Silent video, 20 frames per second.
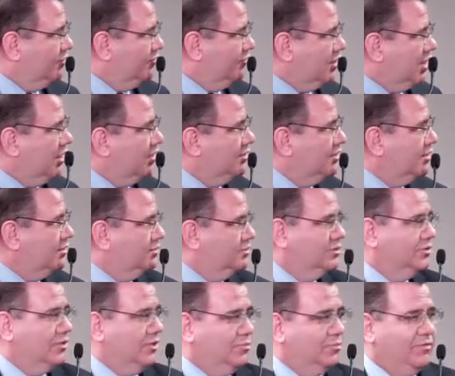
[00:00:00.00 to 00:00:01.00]
you've done
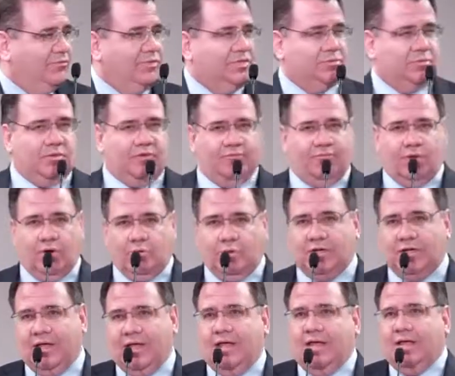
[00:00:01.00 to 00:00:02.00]
to move this bill
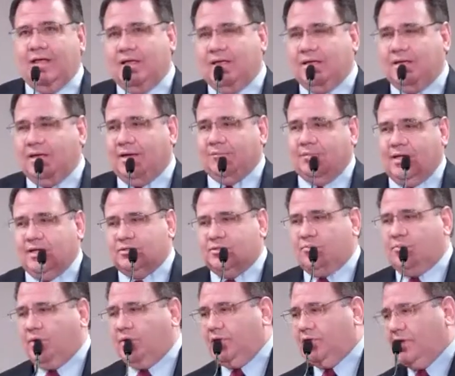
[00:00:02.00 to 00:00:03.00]
forward, and I'd like
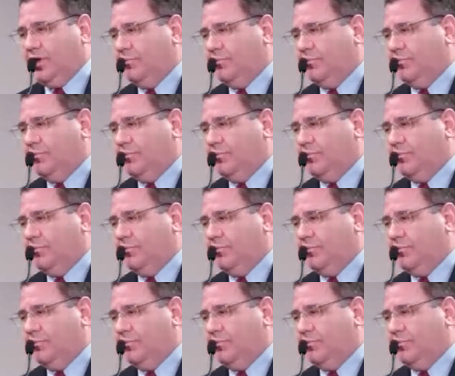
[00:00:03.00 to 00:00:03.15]
to bring